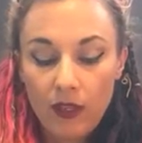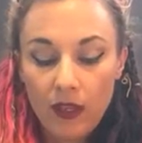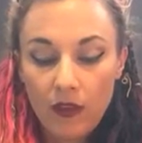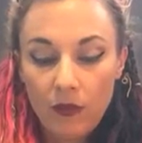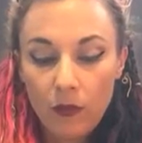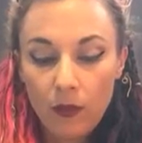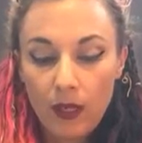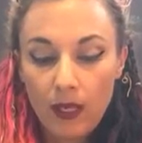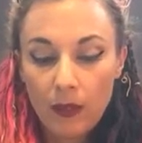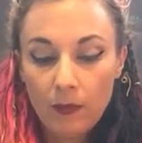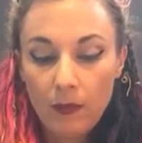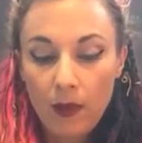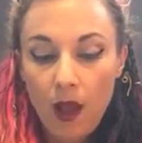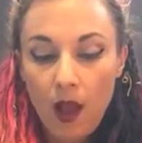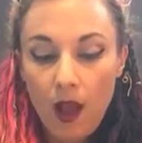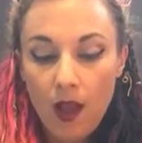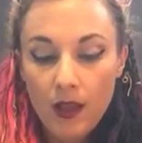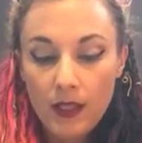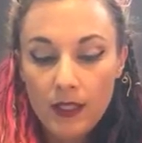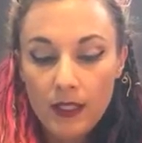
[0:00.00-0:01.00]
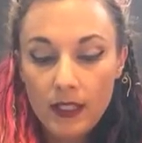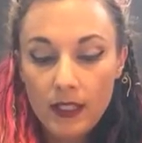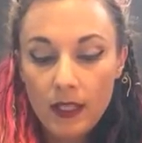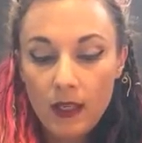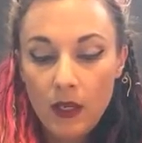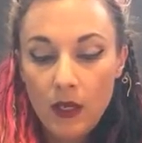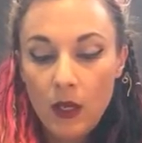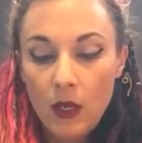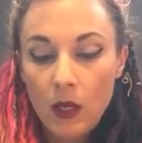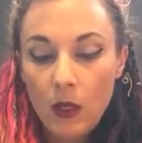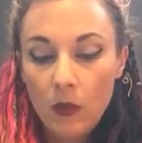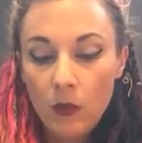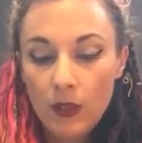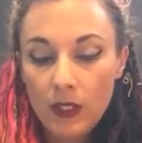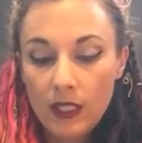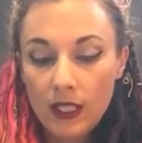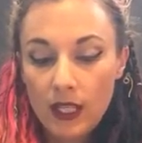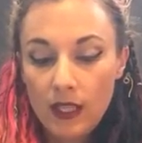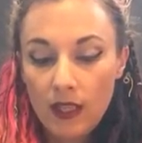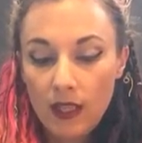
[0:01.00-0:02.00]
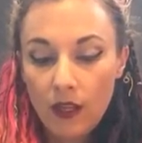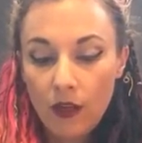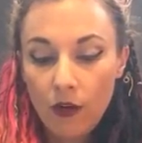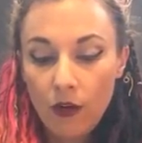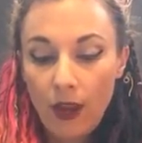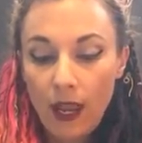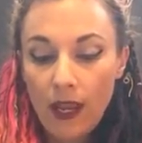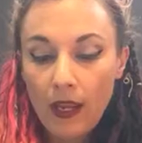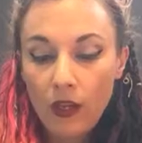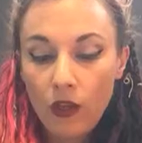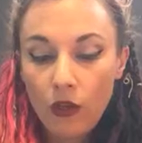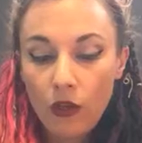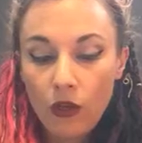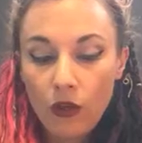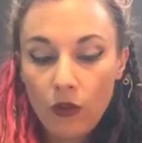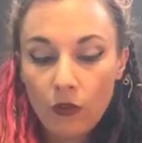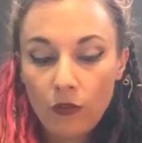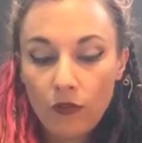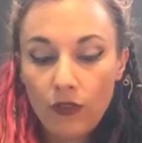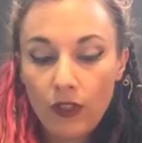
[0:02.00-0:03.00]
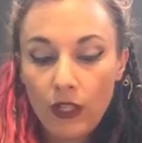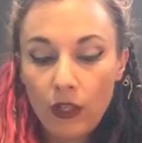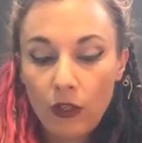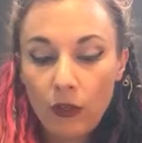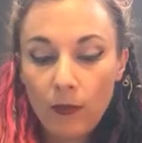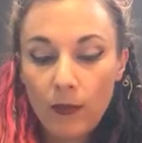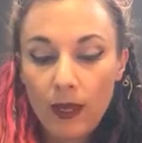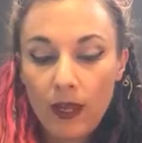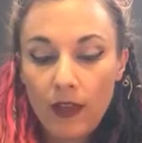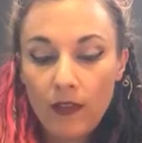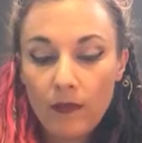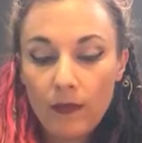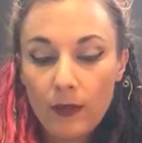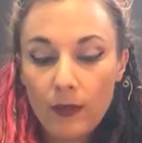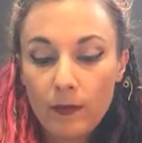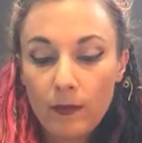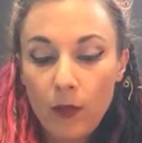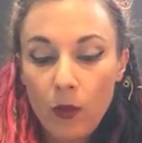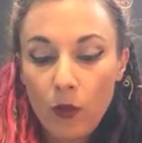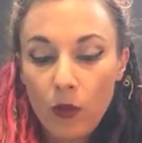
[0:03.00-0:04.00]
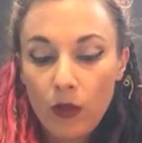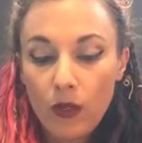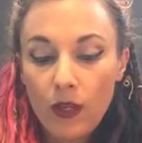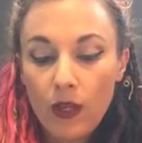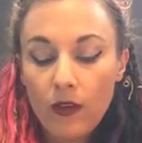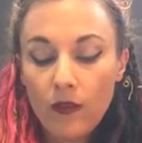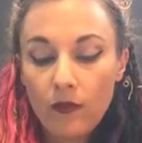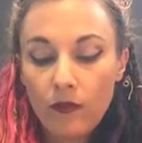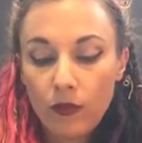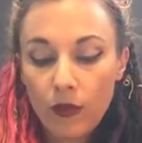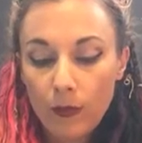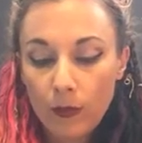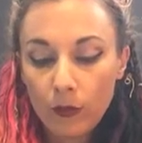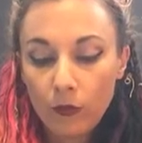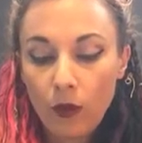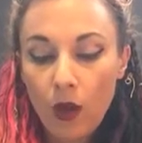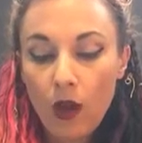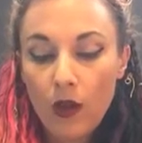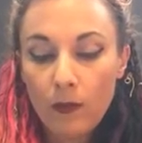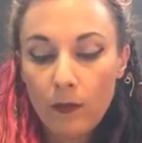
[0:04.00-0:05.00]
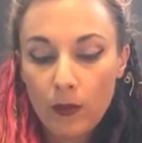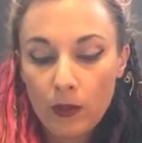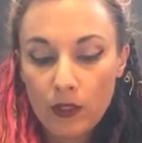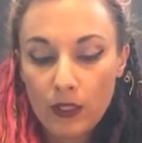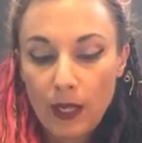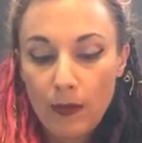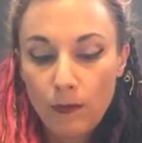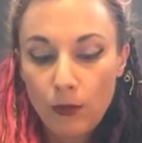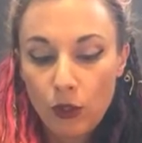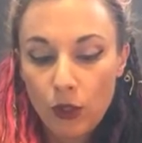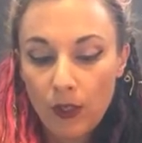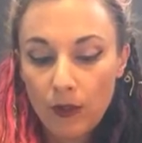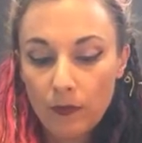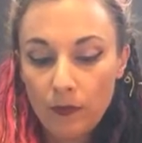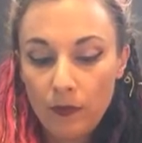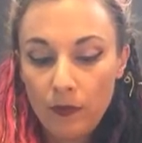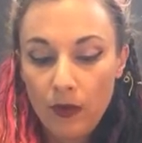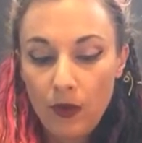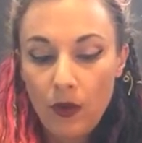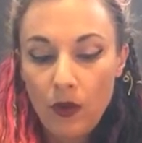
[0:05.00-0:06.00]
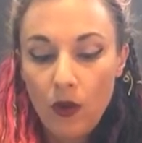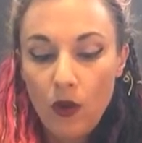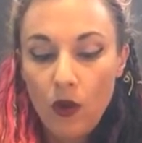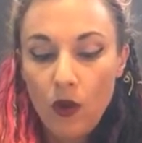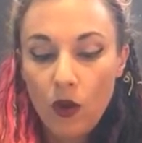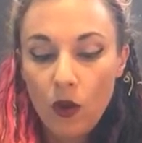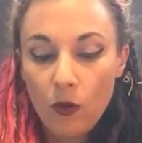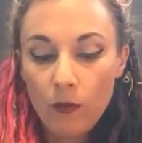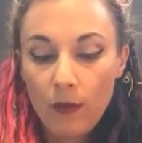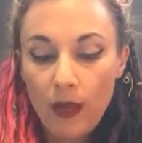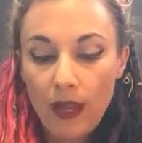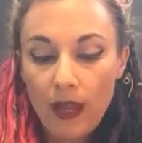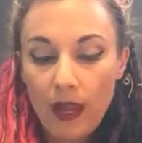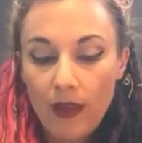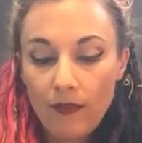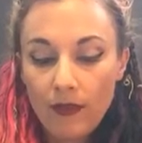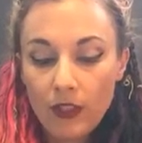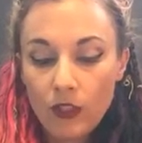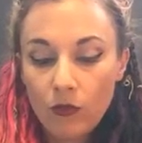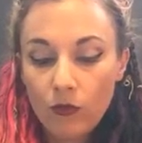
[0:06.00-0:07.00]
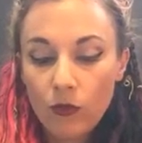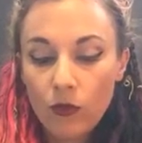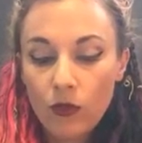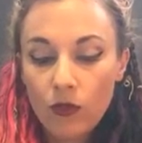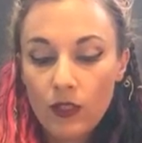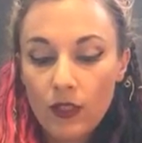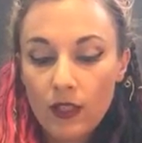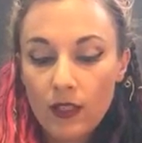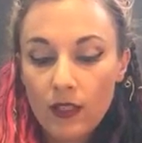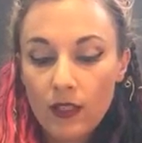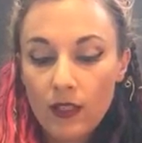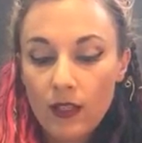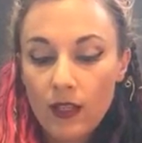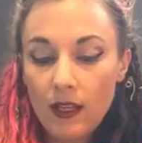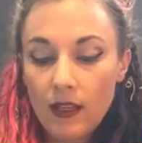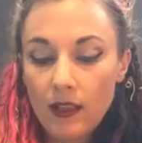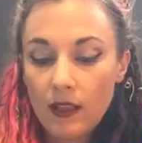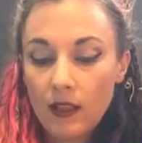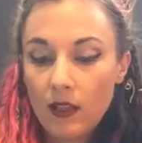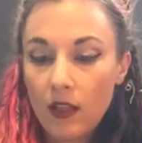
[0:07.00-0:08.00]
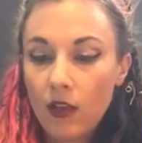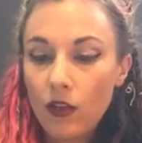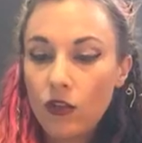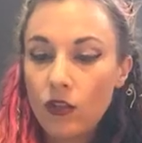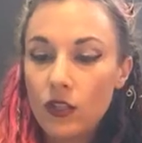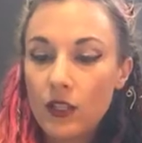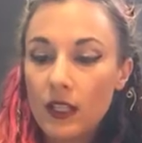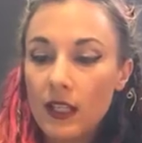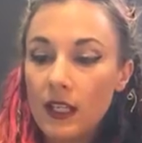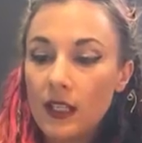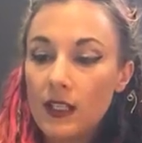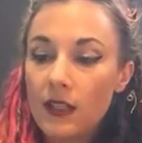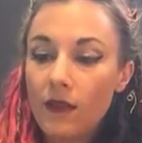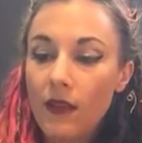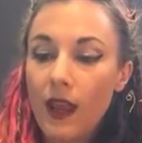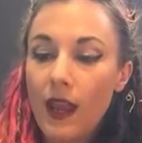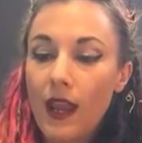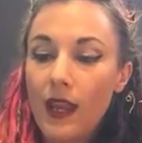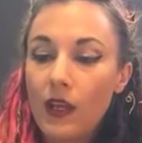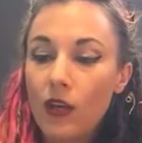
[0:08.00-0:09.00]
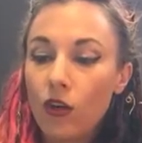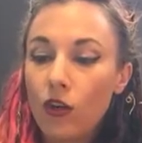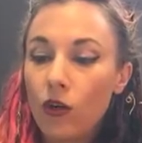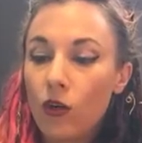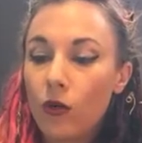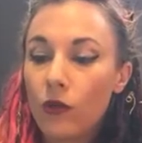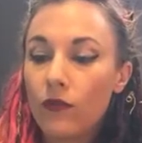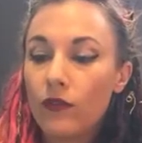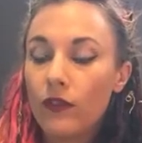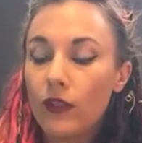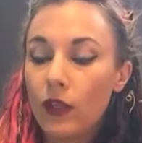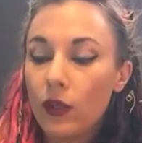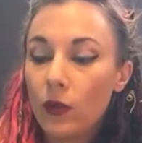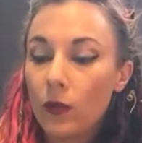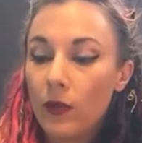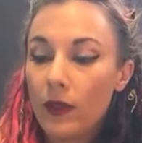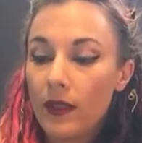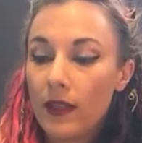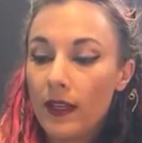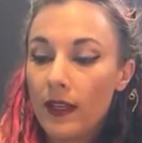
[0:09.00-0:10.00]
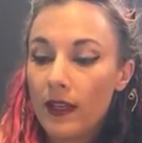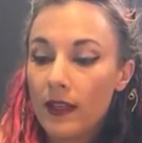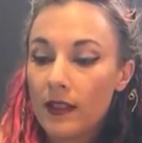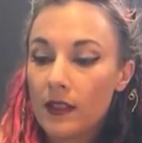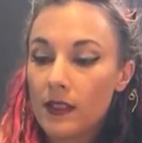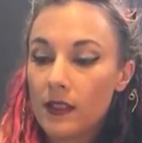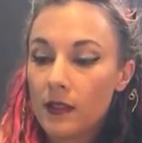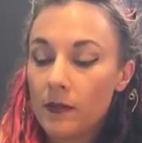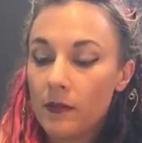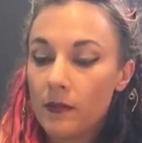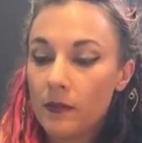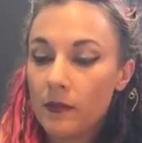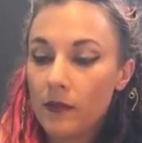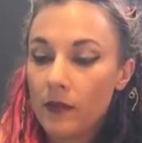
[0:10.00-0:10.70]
If we can pause, we see that our anger or fear may have been born from a wrong perception, or may have its roots in the large seeds of anger or fear within us.